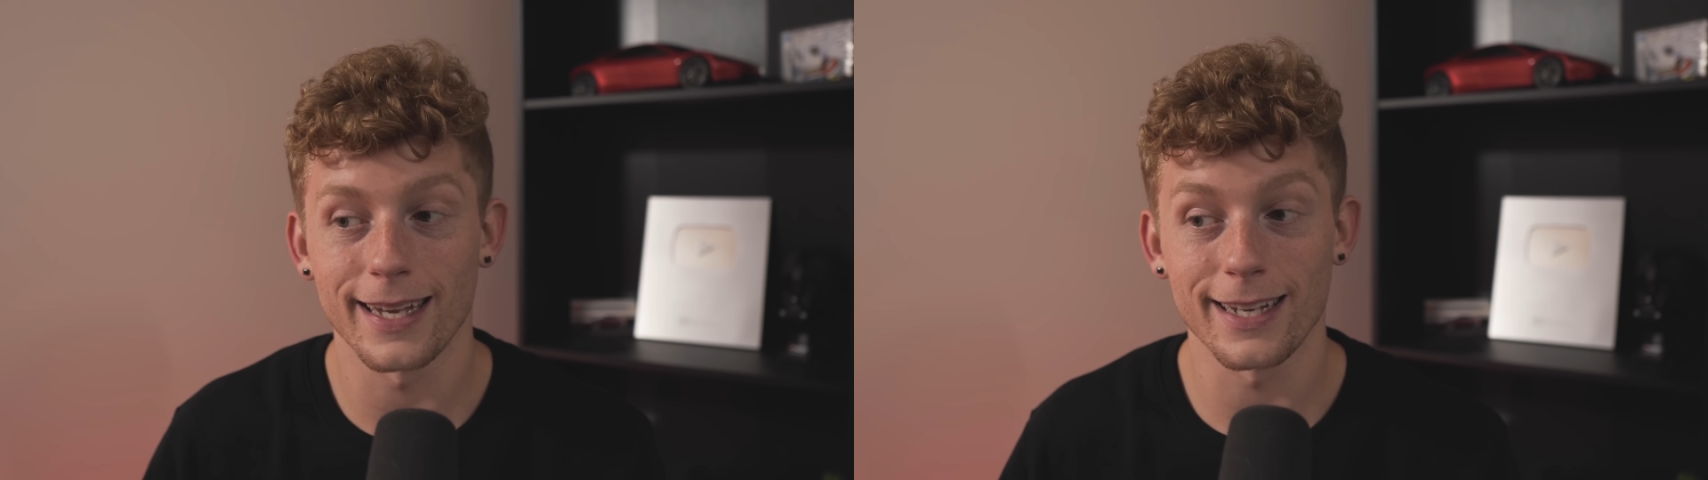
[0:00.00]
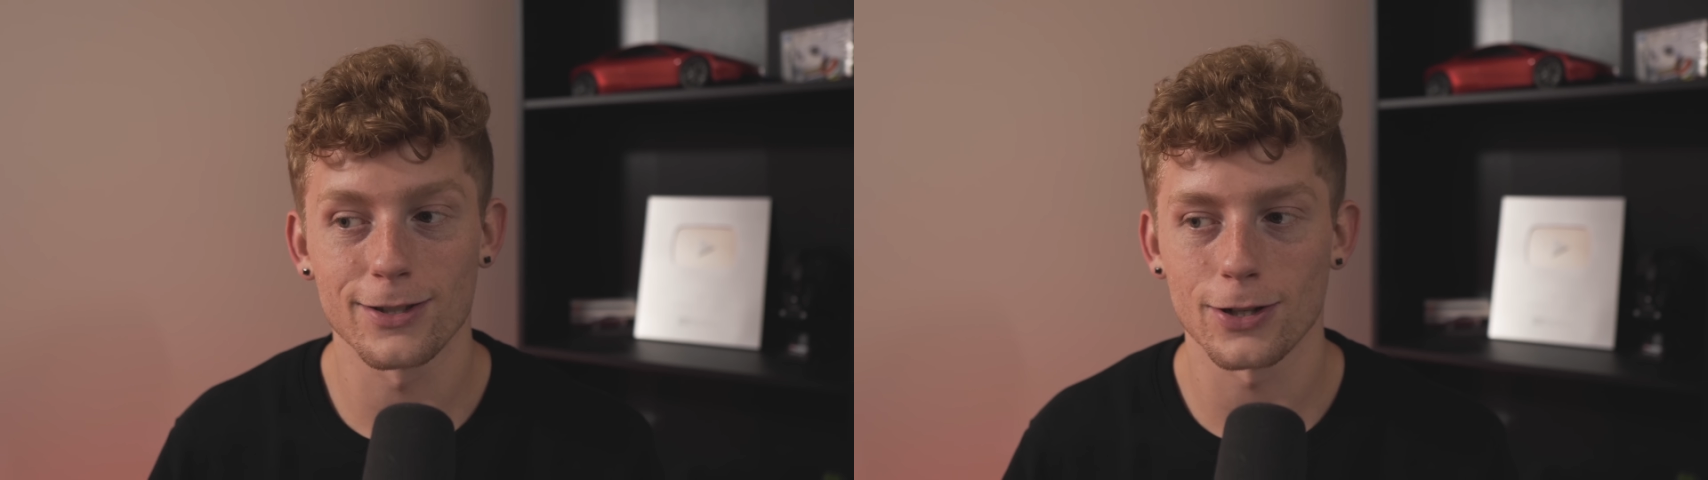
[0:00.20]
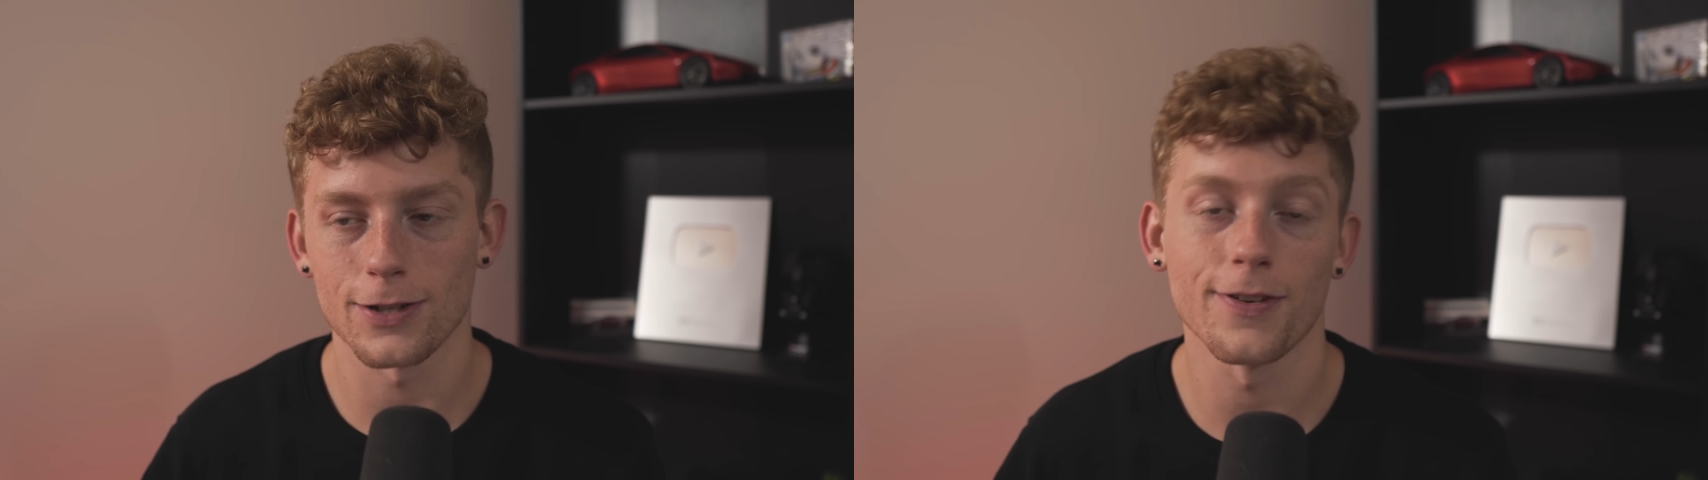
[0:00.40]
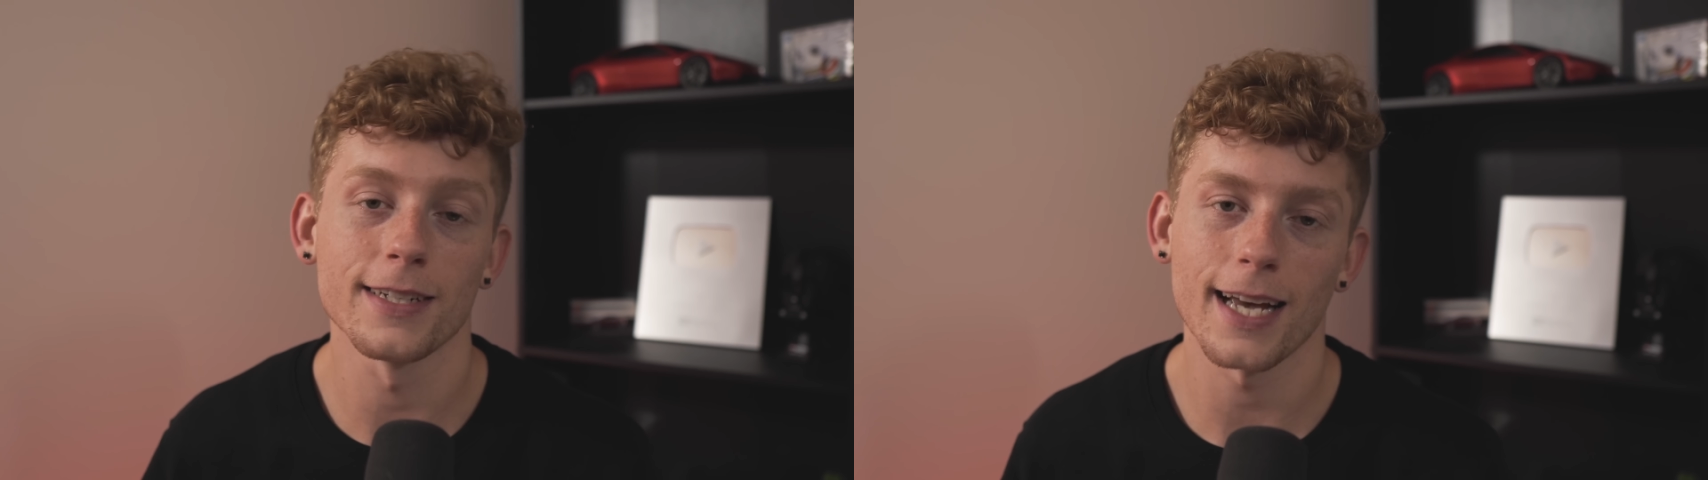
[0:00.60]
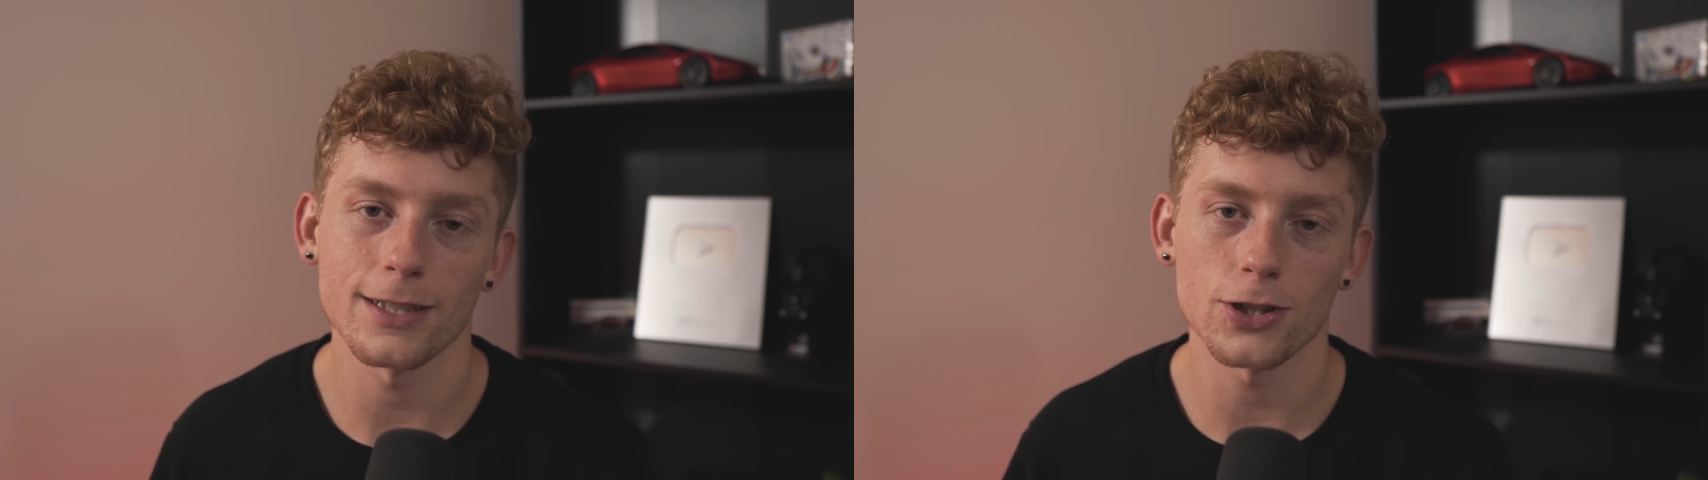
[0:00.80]
they did such a
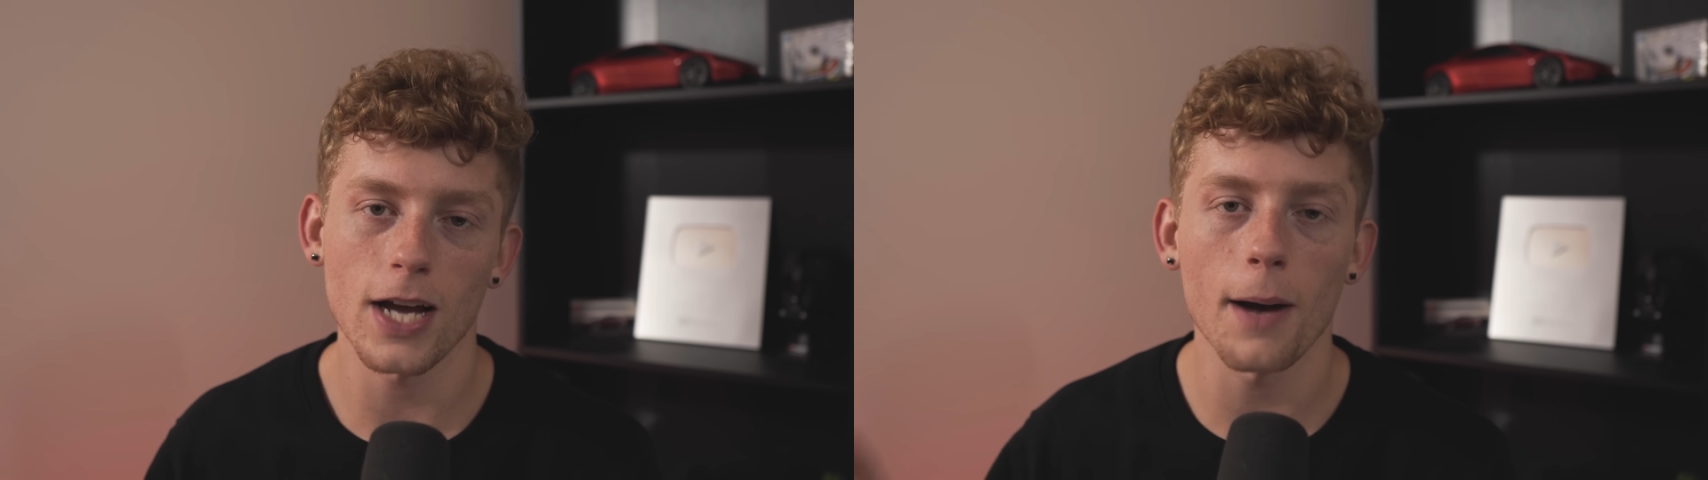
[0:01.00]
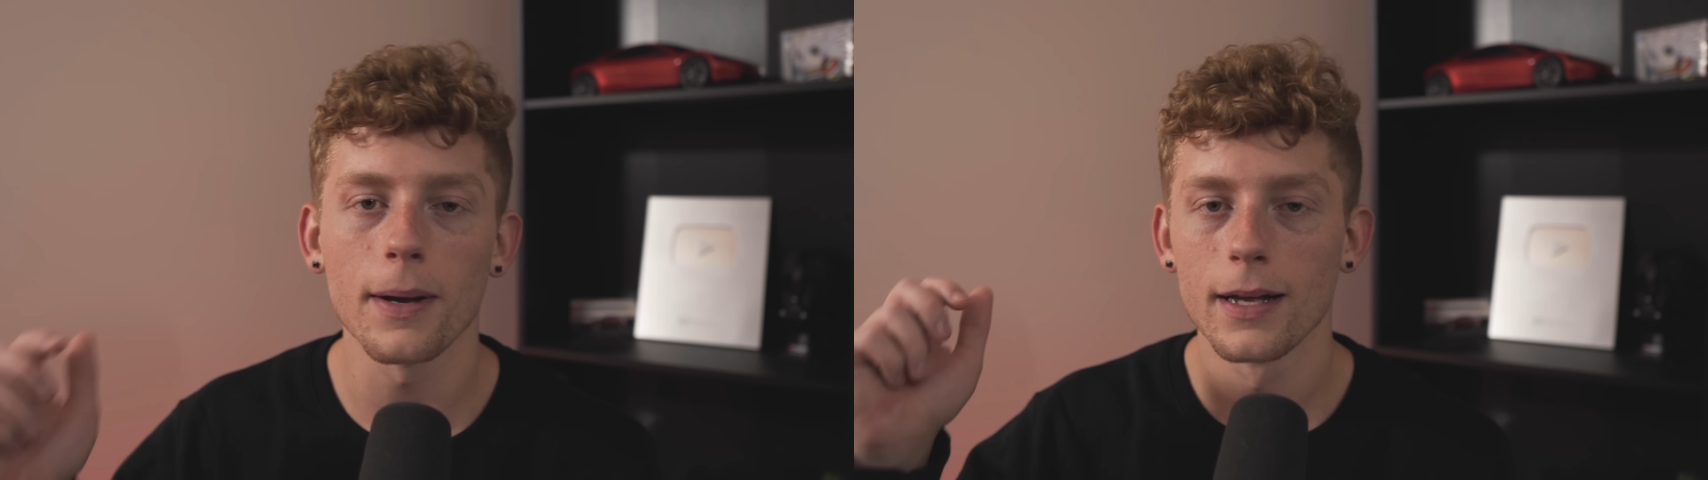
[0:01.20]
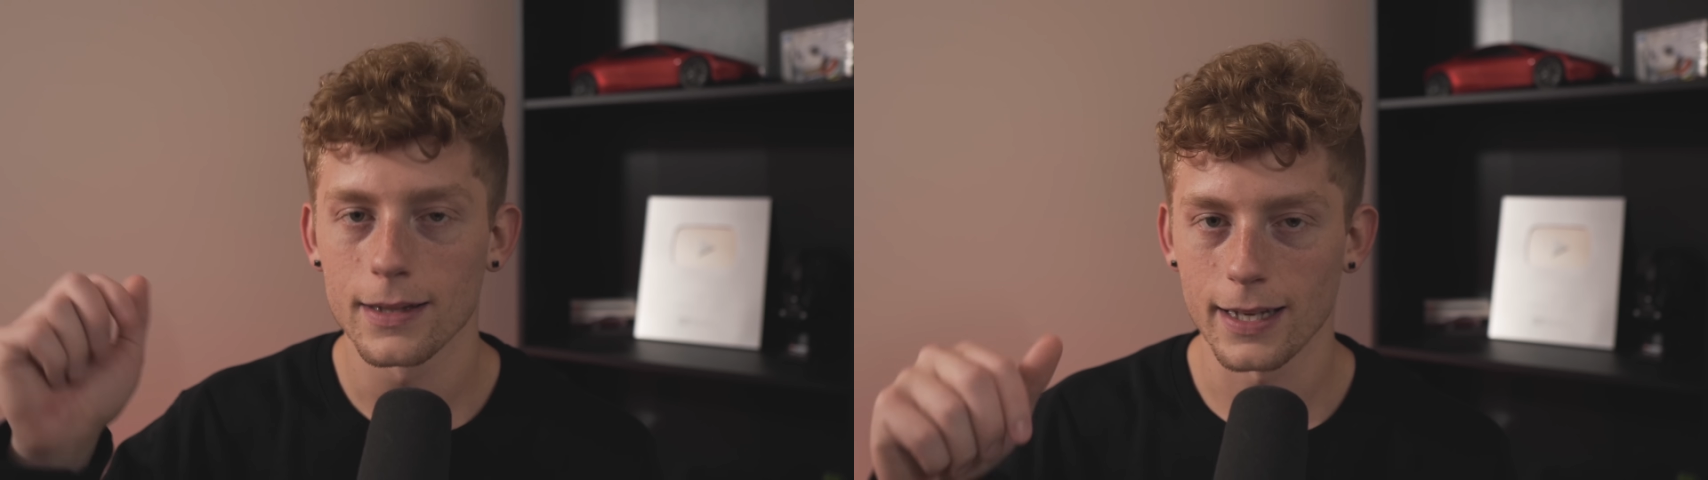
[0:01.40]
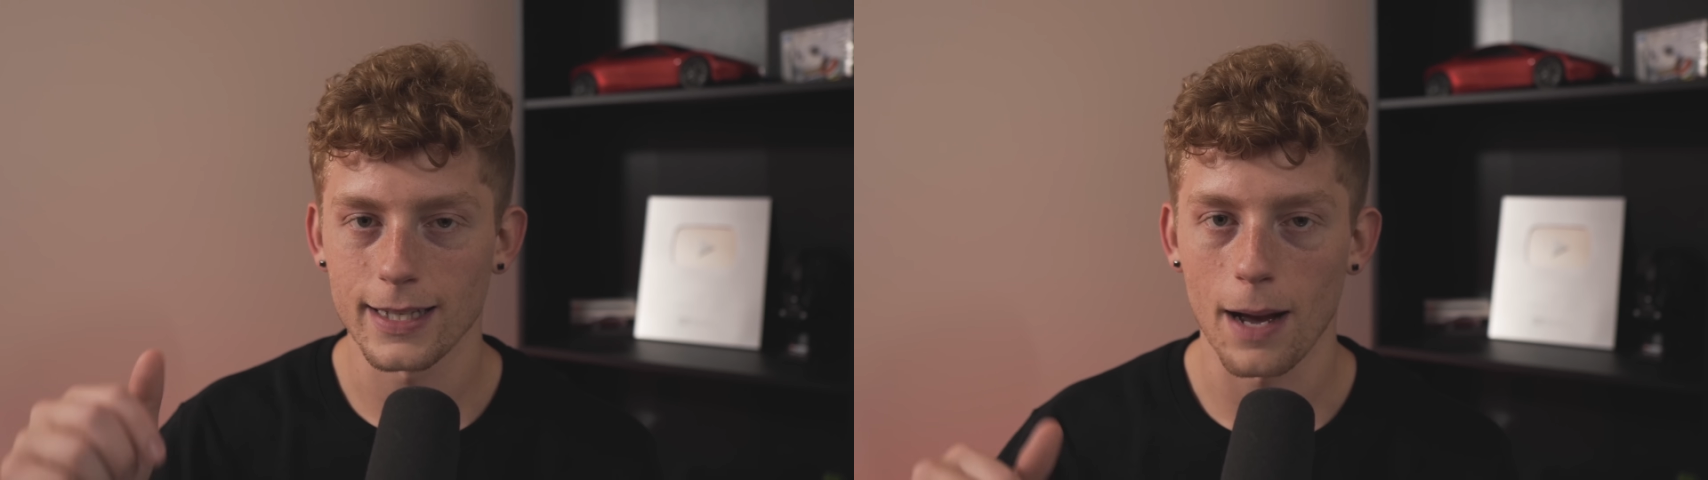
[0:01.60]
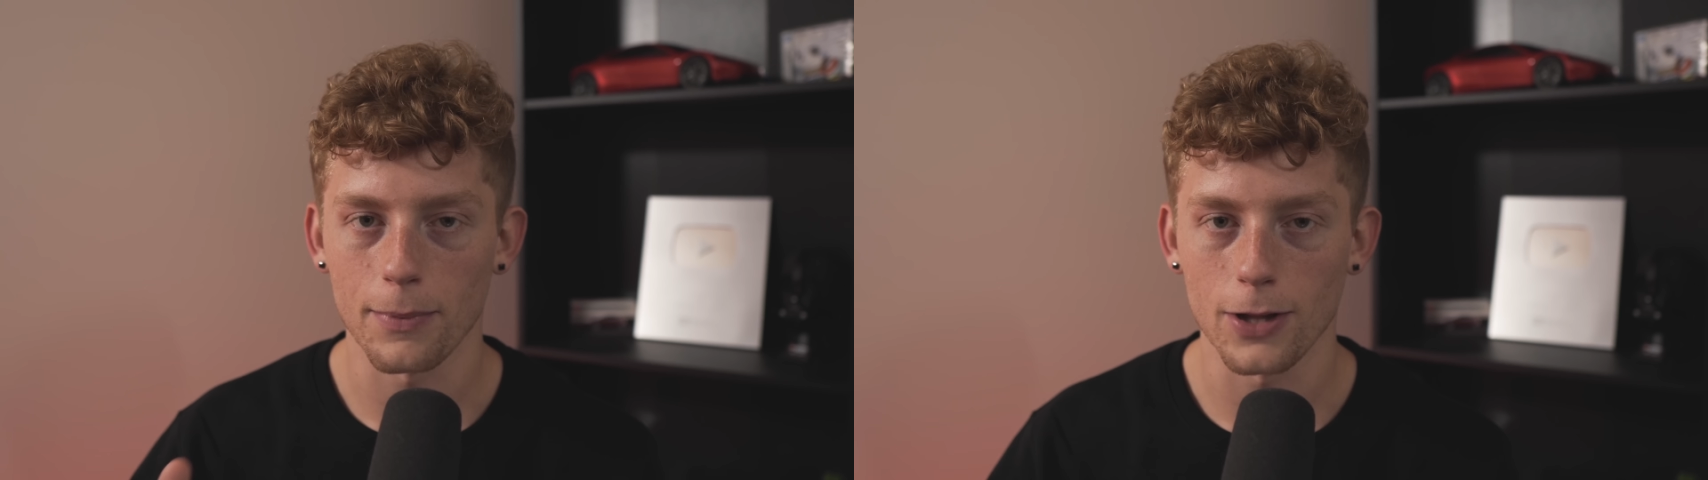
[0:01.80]
fantastic job, link down